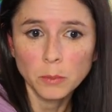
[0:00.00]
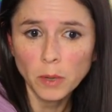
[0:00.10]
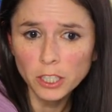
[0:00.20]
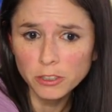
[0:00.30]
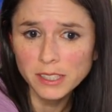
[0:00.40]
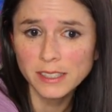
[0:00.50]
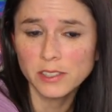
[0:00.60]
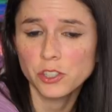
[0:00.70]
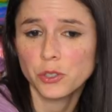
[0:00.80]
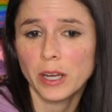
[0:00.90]
Margaret
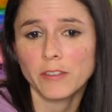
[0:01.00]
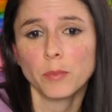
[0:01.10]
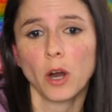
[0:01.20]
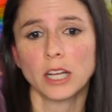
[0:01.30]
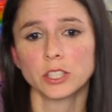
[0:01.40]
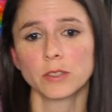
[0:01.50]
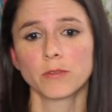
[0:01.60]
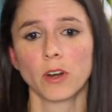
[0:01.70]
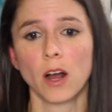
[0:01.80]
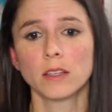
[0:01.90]
says, do you have a project
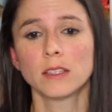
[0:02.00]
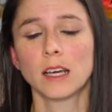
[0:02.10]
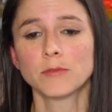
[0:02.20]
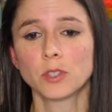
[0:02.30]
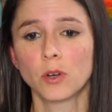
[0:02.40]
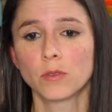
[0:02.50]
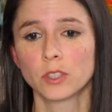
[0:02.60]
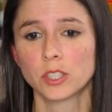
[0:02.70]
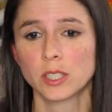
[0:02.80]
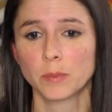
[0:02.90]
for all the
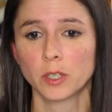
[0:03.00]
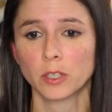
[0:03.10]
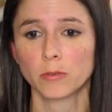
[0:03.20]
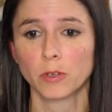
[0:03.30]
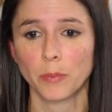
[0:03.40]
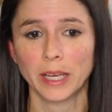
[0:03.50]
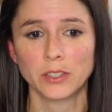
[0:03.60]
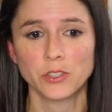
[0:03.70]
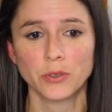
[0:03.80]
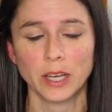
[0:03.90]
leftover zipper
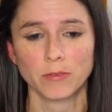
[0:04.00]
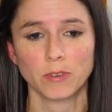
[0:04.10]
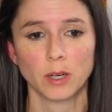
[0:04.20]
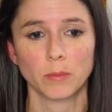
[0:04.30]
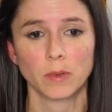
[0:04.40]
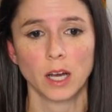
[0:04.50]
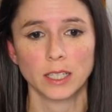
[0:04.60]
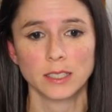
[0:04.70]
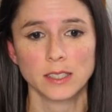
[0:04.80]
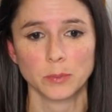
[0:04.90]
remains you get from
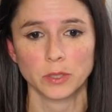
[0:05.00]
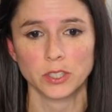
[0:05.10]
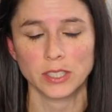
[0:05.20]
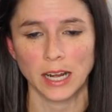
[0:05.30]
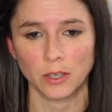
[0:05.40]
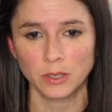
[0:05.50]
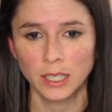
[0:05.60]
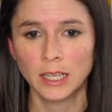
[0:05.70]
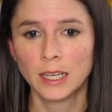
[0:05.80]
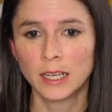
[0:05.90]
cutting zippers down?
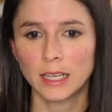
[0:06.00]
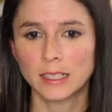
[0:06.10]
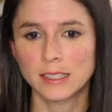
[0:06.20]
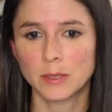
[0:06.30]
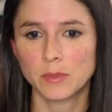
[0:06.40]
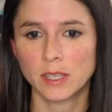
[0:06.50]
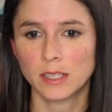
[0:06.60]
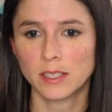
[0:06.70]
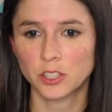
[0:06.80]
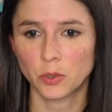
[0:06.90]
It seems
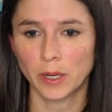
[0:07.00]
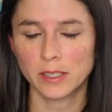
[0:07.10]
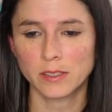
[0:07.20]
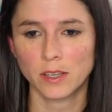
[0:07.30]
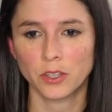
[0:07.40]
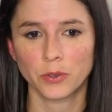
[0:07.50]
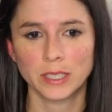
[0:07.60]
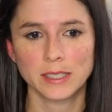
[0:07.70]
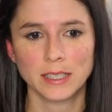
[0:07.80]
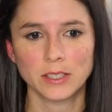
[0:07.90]
like such a waste, although
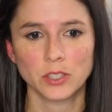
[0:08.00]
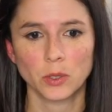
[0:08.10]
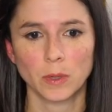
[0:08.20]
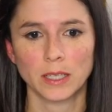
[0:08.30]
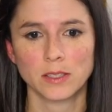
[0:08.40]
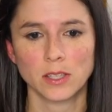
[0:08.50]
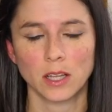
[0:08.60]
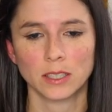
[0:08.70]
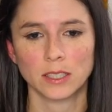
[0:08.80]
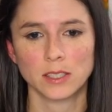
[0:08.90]
it is easier when
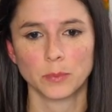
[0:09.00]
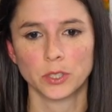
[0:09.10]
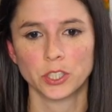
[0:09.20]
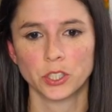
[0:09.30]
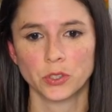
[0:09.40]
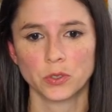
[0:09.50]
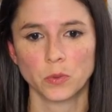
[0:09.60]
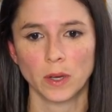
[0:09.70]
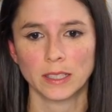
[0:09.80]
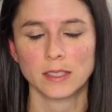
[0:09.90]
installing a zipper to
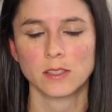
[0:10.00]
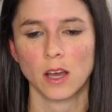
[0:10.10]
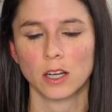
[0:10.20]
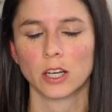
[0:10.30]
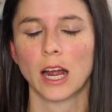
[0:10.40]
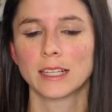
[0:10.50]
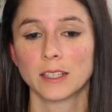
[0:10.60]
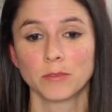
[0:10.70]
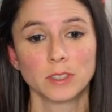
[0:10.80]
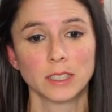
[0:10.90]
use one that's longer. I
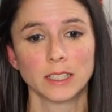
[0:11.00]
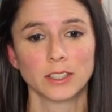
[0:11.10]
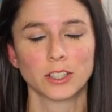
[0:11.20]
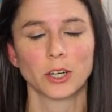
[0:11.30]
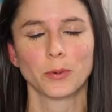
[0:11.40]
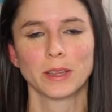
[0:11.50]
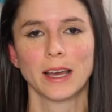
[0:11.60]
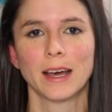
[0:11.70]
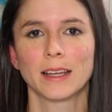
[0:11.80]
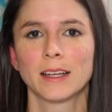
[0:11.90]
definitely concur with
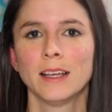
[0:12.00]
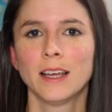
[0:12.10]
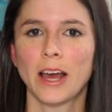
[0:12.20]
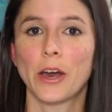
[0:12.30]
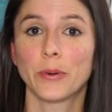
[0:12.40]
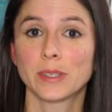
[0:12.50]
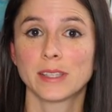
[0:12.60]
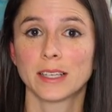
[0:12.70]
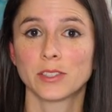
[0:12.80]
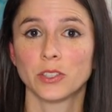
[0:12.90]
that. I
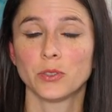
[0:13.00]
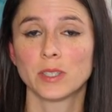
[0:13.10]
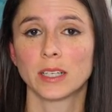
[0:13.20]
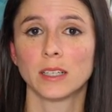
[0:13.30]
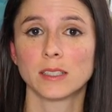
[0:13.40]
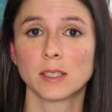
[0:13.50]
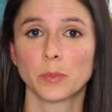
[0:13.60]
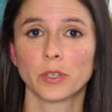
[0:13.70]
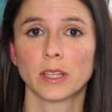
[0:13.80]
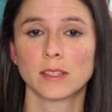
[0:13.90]
always like using a
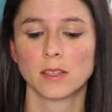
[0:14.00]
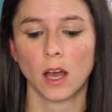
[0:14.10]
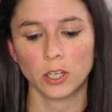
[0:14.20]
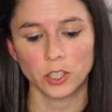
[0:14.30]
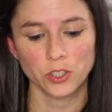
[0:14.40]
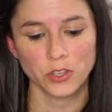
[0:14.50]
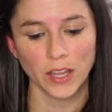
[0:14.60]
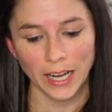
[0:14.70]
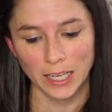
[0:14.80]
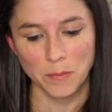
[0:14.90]
zipper that's longer so
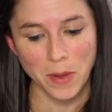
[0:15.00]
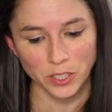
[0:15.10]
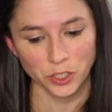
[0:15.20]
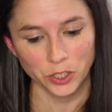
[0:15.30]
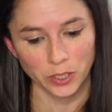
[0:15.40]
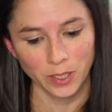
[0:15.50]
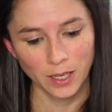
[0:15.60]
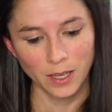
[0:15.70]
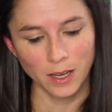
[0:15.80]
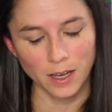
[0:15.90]
that I can measure
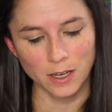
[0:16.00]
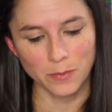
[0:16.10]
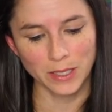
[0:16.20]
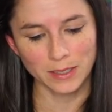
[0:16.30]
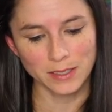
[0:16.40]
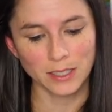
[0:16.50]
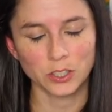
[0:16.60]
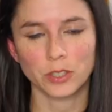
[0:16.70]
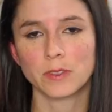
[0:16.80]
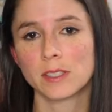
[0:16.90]
um, in the
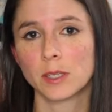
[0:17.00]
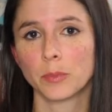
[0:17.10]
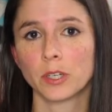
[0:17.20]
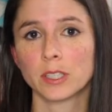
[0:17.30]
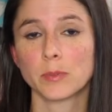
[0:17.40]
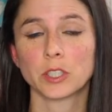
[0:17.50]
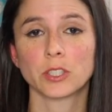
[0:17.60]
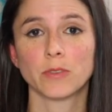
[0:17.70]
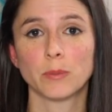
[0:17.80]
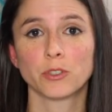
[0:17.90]
center of the zipper,
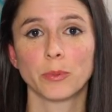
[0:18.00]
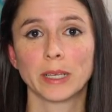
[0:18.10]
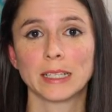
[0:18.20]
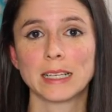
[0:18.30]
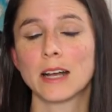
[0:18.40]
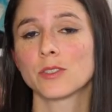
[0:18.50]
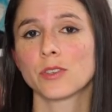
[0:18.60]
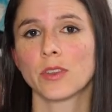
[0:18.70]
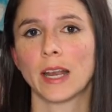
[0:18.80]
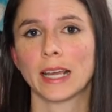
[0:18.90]
especially if I'm trimming it down
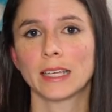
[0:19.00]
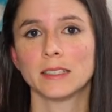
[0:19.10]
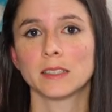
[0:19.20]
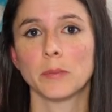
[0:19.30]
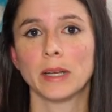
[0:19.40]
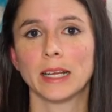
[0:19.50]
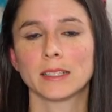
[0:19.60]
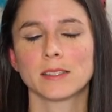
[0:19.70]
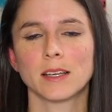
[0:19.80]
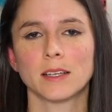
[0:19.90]
so that I can
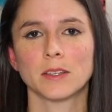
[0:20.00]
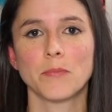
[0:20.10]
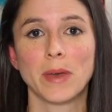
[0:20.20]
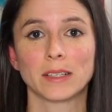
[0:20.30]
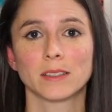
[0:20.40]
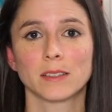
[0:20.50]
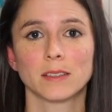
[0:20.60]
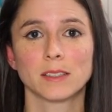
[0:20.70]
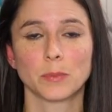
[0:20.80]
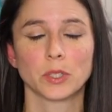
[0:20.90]
eliminate uh, the metal
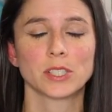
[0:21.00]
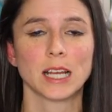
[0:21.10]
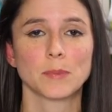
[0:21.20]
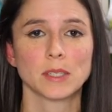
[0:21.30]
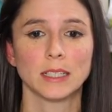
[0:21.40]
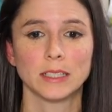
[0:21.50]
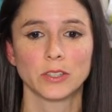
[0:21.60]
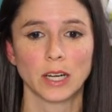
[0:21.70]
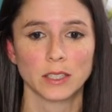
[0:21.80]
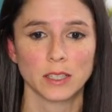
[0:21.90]
zipper stops on
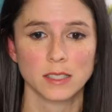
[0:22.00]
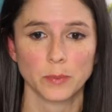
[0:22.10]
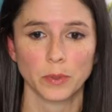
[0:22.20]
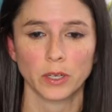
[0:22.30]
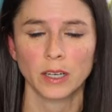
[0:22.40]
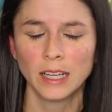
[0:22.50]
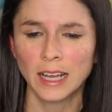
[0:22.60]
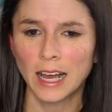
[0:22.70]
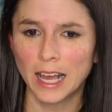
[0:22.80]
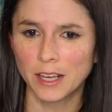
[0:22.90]
either end of the zipper.
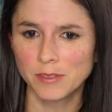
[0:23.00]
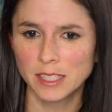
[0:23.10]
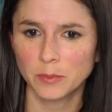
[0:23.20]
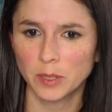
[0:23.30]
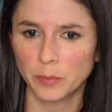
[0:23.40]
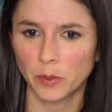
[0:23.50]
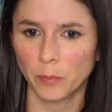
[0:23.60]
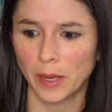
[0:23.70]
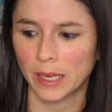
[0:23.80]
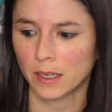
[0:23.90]
I have seen people
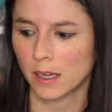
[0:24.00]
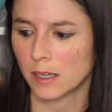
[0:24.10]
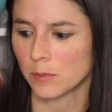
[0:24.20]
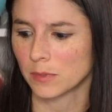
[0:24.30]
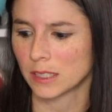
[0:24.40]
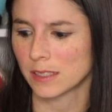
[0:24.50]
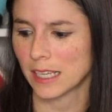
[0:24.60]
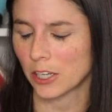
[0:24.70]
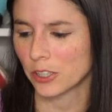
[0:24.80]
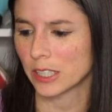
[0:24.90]
make um, little
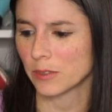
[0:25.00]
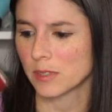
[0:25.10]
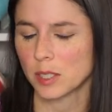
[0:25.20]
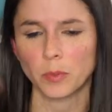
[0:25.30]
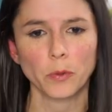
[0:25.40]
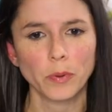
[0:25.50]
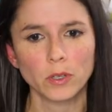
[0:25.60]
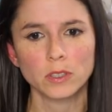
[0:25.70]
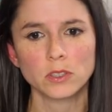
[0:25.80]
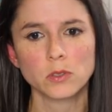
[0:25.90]
decorative zipper
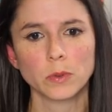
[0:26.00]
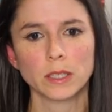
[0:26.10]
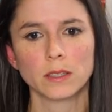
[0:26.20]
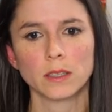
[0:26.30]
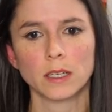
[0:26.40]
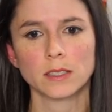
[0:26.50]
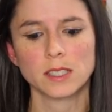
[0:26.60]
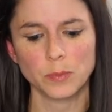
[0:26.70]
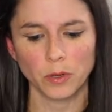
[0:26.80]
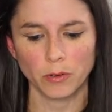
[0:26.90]
pulls with uh,
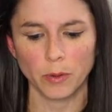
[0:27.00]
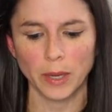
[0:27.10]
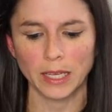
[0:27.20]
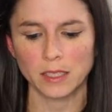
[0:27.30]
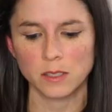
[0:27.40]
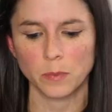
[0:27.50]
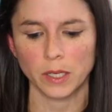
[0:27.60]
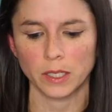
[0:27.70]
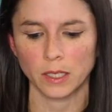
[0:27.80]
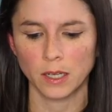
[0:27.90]
zipper remains,
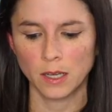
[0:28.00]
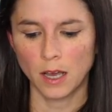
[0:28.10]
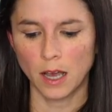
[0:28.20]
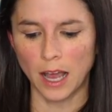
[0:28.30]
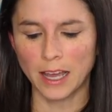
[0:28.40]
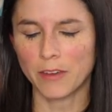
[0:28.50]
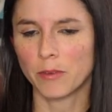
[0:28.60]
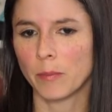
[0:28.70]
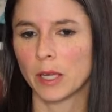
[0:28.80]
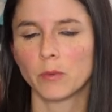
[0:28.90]
but I
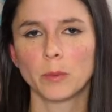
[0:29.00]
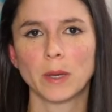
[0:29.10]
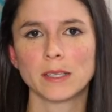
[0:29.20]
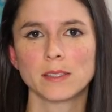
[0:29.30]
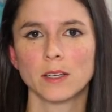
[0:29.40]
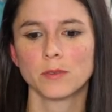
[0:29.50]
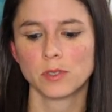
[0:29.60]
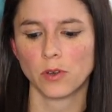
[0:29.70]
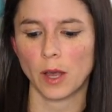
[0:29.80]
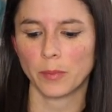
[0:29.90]
haven't made one myself,
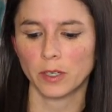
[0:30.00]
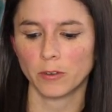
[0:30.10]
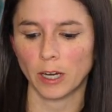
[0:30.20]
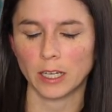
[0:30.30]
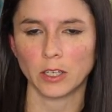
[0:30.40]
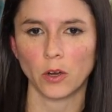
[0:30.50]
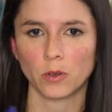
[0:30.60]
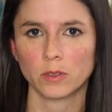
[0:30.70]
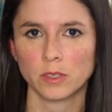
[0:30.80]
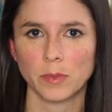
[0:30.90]
so I'm going to write a
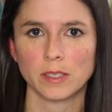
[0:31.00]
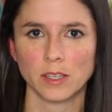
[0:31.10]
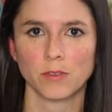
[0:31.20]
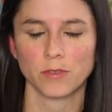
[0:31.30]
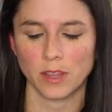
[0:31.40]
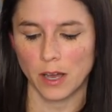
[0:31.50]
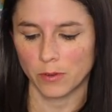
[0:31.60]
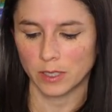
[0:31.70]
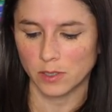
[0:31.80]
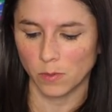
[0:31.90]
note to myself for that
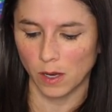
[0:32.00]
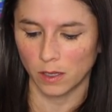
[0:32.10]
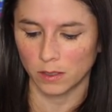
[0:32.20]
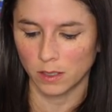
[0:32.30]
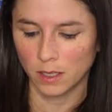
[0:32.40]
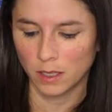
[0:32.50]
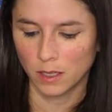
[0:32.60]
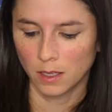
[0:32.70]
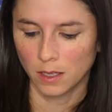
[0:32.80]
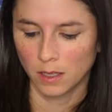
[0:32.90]
one as well
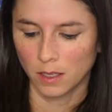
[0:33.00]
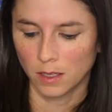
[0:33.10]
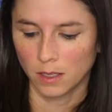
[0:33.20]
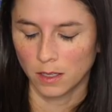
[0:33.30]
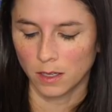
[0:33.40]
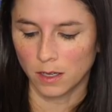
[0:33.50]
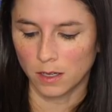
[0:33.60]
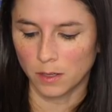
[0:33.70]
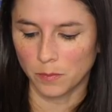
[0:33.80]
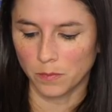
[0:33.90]

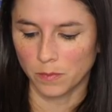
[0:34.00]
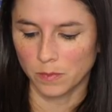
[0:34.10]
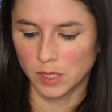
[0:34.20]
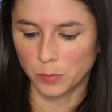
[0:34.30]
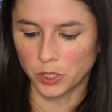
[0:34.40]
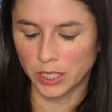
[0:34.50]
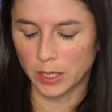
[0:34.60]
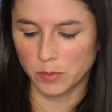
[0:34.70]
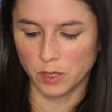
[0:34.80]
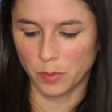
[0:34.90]
um, zipper
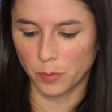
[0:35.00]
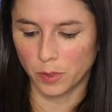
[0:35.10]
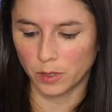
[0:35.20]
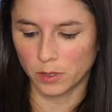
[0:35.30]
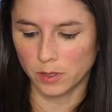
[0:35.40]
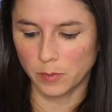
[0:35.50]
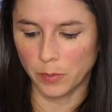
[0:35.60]
tape, zipper pulls.